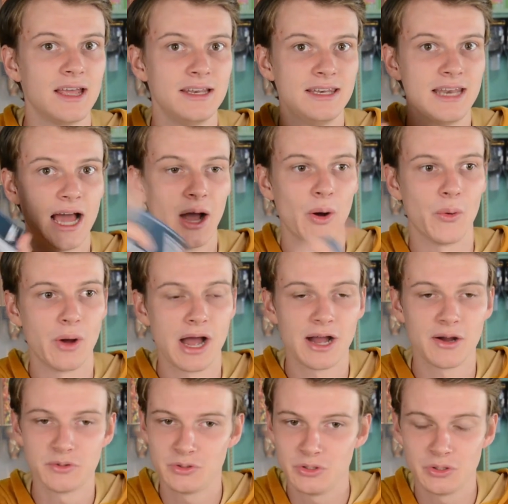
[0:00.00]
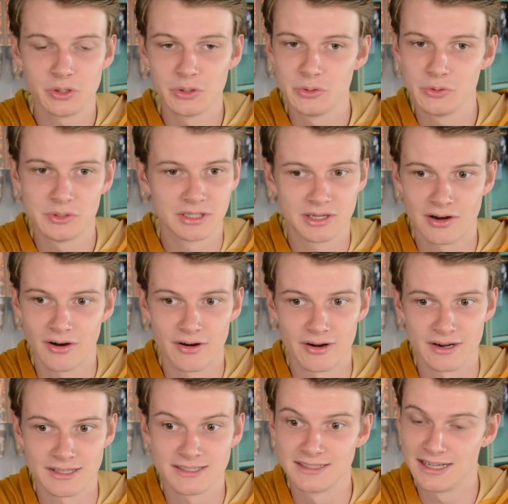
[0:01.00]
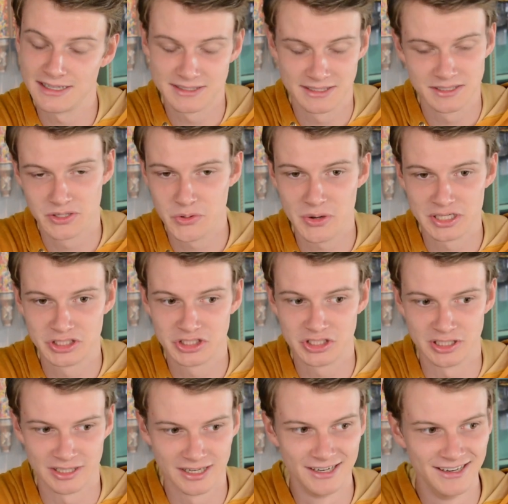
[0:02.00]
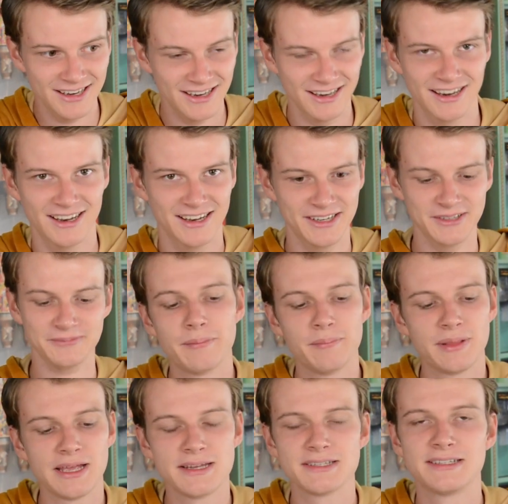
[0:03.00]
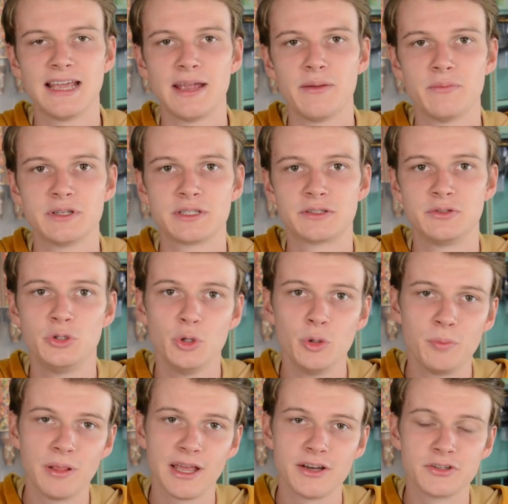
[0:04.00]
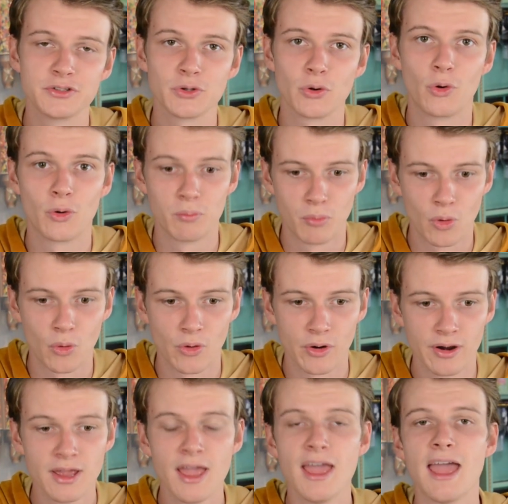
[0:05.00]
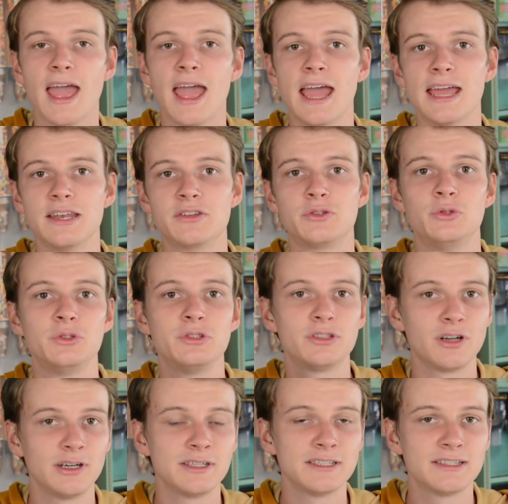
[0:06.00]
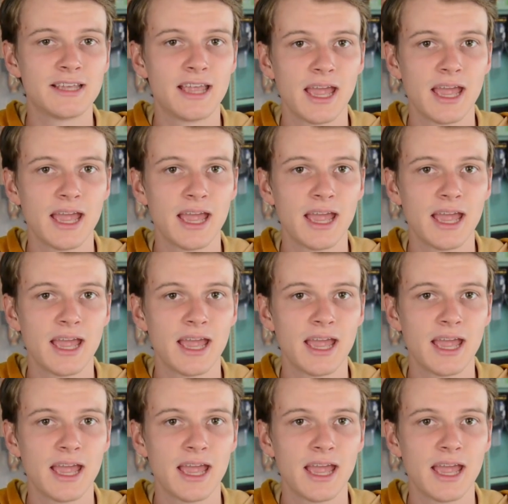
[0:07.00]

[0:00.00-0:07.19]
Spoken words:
Now, how do you lose the cards? That's the question. You can play this game with 2 players or more, and to start this